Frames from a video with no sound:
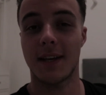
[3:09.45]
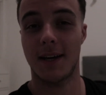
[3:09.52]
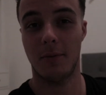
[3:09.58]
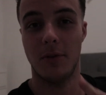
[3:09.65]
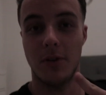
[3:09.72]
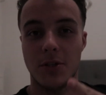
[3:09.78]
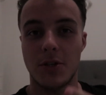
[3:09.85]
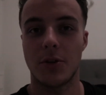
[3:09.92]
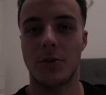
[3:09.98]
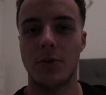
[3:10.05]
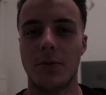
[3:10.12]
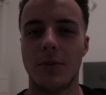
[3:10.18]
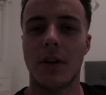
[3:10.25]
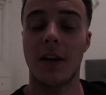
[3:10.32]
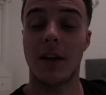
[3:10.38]
I will show
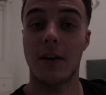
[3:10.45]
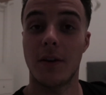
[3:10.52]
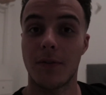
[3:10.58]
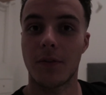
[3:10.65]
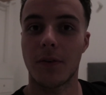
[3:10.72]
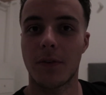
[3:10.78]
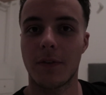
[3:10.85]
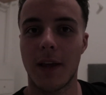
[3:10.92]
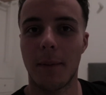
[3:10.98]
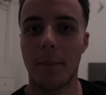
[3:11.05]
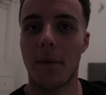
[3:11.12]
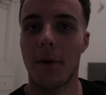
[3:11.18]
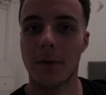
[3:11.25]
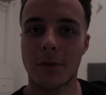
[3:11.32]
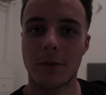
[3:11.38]
you a few of them
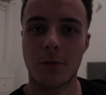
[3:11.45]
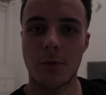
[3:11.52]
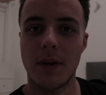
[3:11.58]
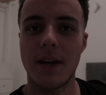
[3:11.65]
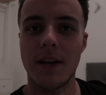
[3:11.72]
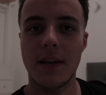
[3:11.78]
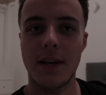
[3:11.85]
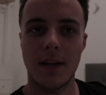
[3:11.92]
on screen.